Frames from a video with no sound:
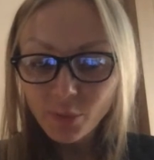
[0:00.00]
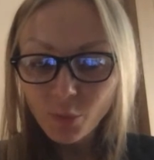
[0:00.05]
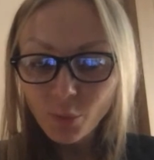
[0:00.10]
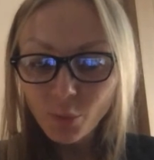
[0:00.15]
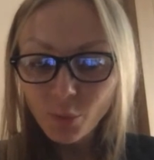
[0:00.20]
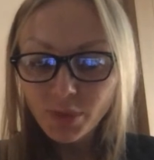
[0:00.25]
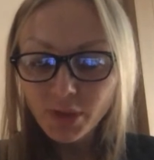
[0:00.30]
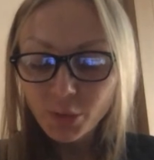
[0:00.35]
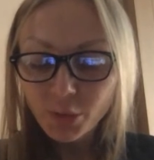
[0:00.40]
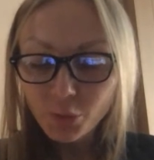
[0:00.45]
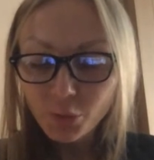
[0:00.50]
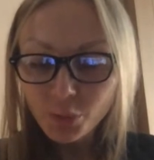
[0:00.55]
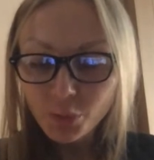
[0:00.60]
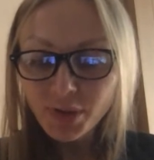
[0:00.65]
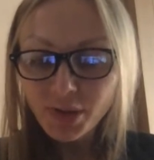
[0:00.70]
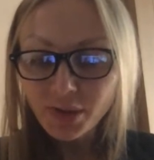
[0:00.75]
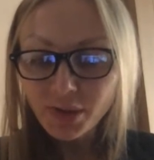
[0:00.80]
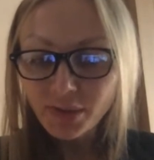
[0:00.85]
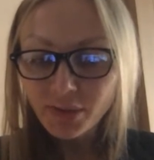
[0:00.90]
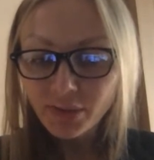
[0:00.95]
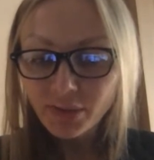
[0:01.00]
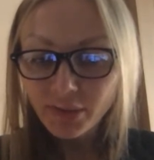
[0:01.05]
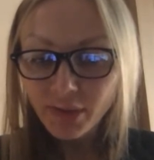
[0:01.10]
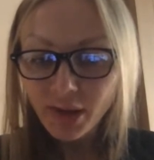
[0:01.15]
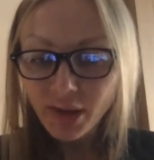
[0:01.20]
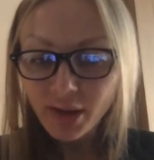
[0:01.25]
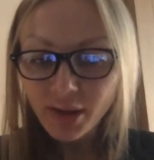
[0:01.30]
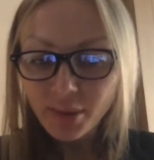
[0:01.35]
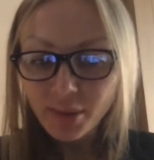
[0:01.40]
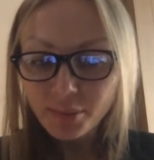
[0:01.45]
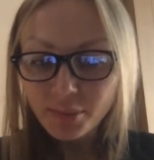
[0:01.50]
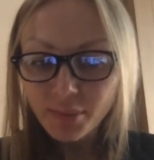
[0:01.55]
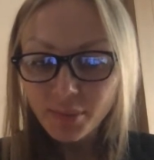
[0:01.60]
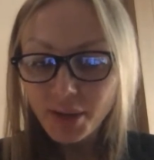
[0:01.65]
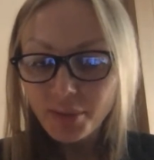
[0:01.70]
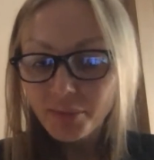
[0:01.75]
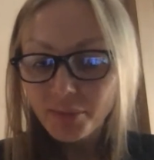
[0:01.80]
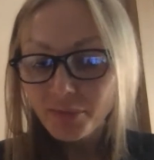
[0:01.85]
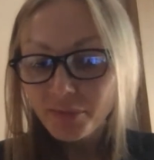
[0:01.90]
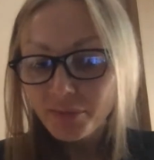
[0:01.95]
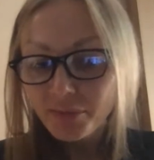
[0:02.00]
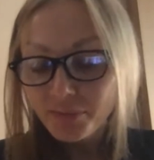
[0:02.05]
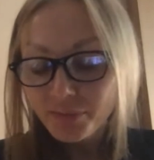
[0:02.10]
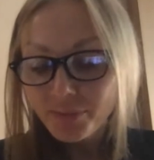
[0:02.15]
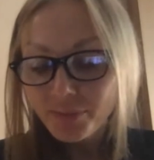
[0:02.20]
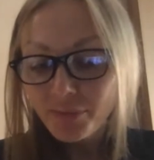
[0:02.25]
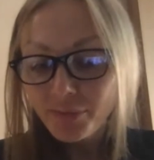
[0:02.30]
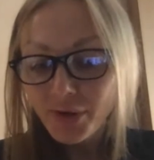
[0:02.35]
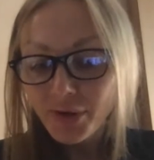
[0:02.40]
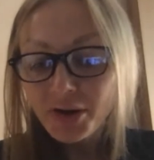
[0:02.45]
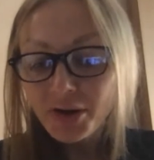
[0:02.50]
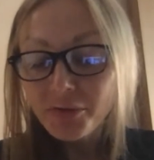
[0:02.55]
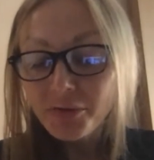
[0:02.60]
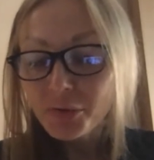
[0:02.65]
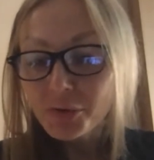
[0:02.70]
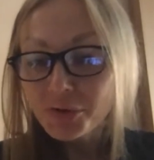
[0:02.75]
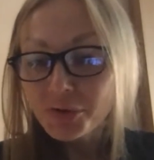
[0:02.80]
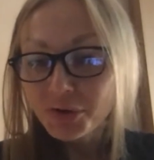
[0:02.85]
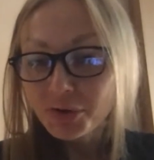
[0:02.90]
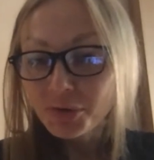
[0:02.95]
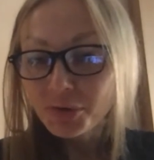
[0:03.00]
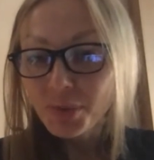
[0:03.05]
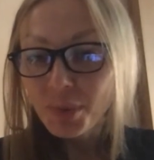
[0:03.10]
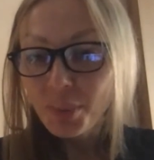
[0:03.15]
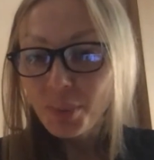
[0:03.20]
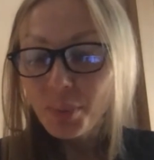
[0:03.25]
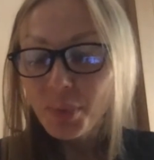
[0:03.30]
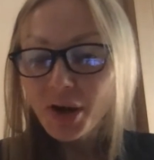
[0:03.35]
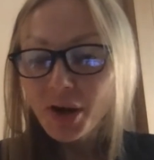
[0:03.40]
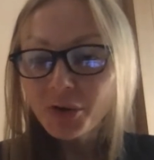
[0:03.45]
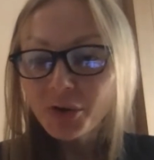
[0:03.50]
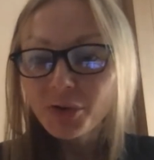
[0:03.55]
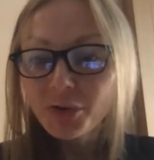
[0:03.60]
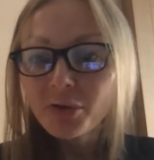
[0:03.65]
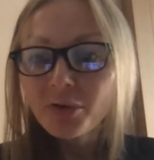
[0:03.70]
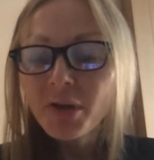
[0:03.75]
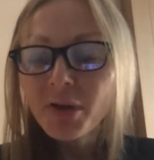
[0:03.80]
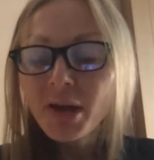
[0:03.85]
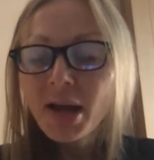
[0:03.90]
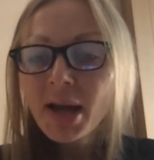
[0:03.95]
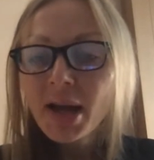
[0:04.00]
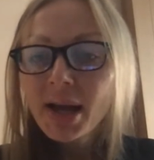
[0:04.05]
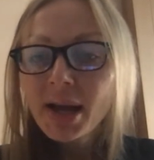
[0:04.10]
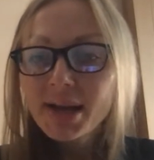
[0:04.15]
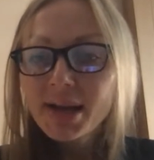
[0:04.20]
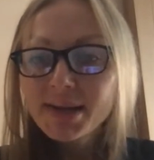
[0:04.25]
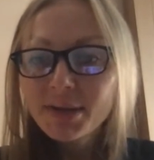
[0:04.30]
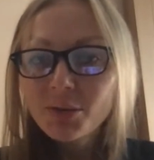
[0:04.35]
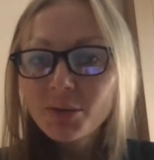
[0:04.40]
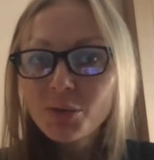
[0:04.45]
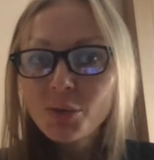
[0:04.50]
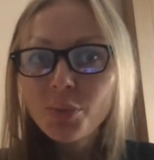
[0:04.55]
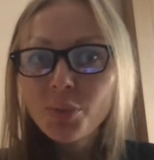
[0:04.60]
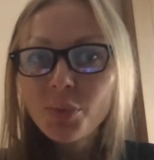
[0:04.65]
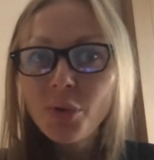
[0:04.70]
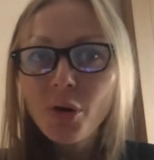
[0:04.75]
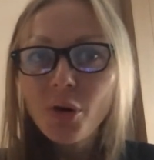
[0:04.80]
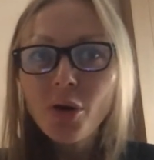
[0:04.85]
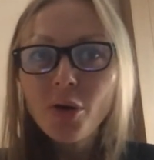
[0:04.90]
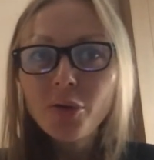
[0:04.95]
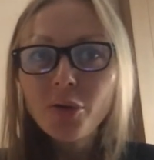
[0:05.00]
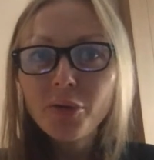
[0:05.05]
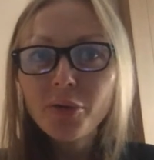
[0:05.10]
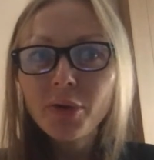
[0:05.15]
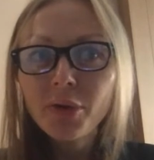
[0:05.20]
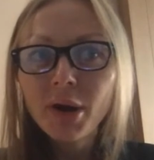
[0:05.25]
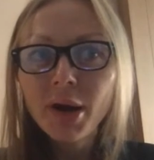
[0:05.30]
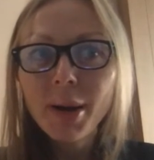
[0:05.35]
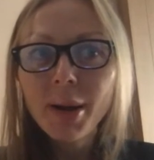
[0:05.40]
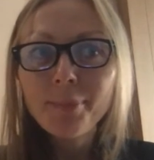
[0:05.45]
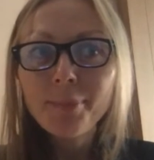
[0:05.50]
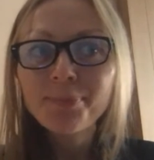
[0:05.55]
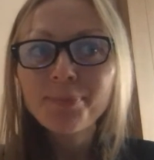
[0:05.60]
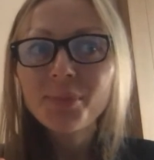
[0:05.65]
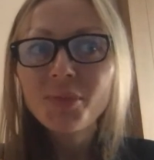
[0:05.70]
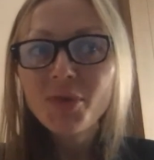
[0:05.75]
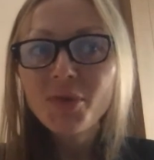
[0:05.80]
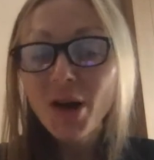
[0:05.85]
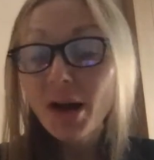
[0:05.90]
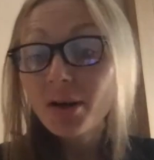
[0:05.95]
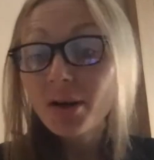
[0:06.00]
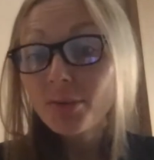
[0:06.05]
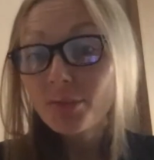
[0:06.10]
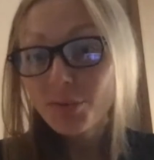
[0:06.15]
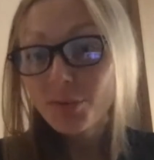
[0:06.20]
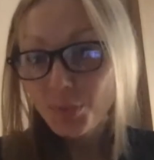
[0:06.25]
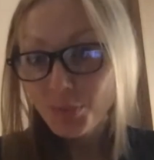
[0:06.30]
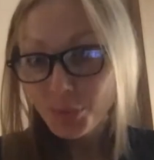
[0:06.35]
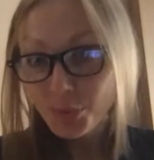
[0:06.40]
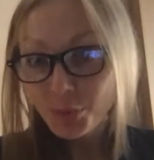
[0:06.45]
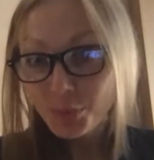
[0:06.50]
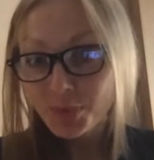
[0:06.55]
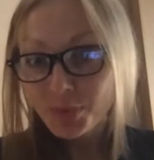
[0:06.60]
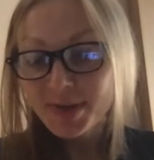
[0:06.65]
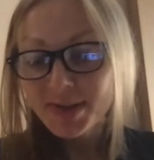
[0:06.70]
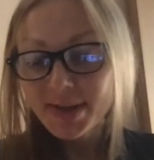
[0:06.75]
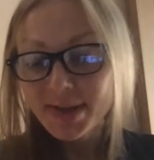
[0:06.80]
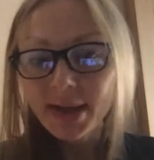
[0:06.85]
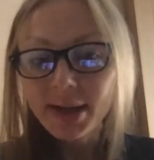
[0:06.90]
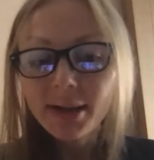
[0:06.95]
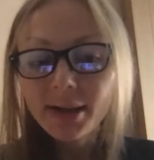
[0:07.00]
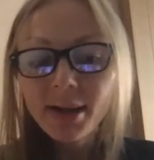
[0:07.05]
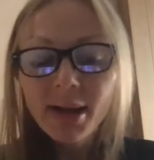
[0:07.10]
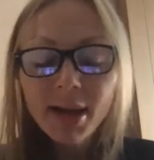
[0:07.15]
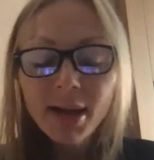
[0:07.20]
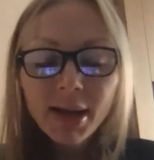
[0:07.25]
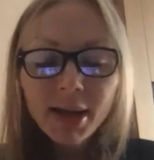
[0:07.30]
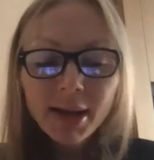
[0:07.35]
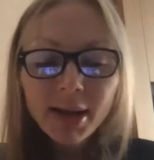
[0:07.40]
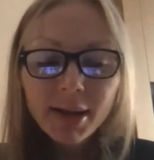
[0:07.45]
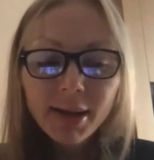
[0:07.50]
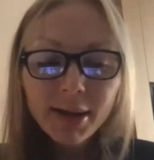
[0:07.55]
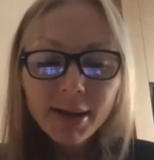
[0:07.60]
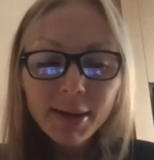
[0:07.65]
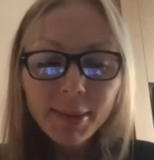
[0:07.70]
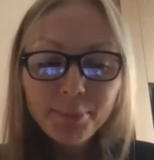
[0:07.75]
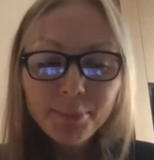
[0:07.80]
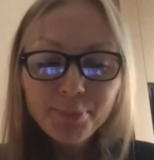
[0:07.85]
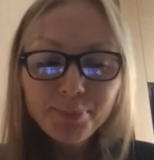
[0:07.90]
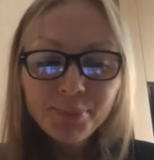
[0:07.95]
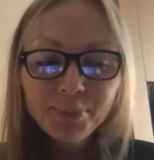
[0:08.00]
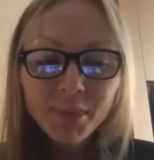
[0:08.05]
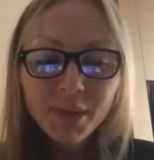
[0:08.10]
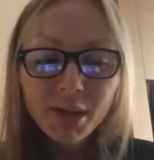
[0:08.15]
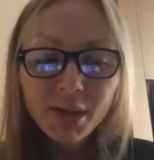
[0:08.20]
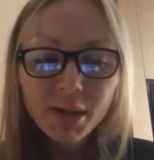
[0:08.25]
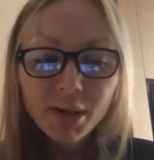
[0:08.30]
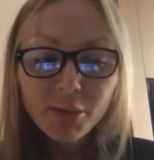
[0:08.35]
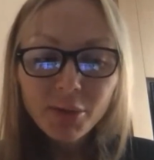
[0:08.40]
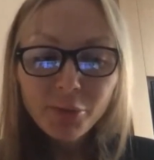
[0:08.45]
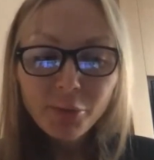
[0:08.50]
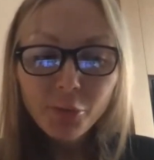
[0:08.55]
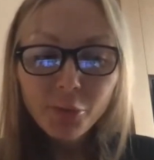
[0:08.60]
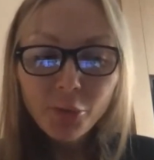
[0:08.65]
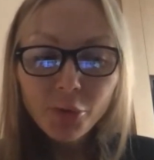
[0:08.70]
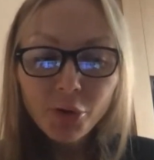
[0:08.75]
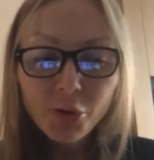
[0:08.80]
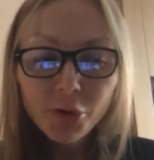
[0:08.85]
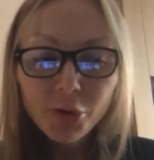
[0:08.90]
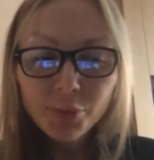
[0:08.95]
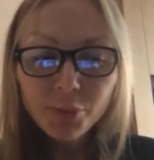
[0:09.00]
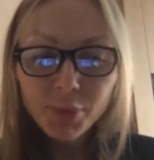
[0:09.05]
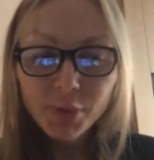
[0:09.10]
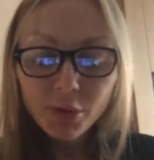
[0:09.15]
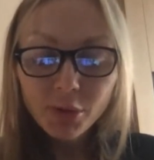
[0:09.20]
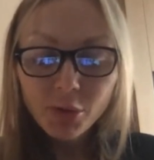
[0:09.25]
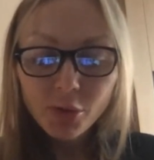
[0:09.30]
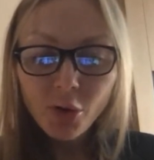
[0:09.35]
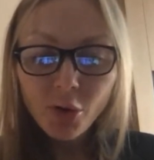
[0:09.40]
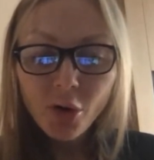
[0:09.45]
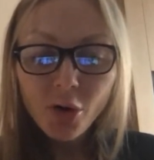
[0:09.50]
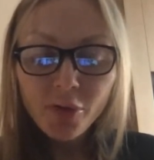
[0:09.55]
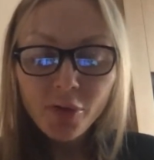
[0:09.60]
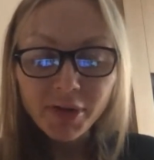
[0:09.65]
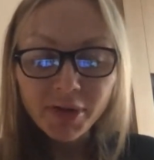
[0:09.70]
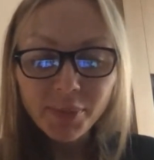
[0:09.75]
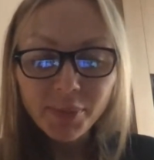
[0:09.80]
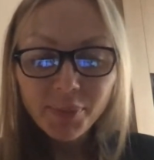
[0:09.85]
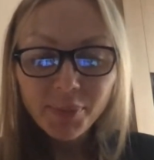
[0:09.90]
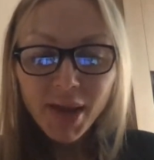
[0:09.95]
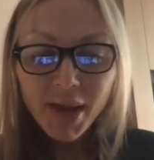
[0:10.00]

the group that um, I'm very fortunate to be a part of is a group of um, drug repurposing mm -hmm. um, for COVID.